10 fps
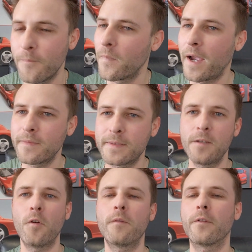I've seen
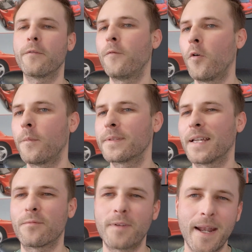over the forums like
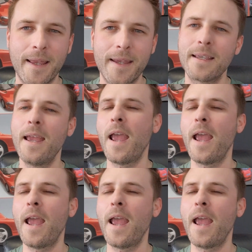Reddit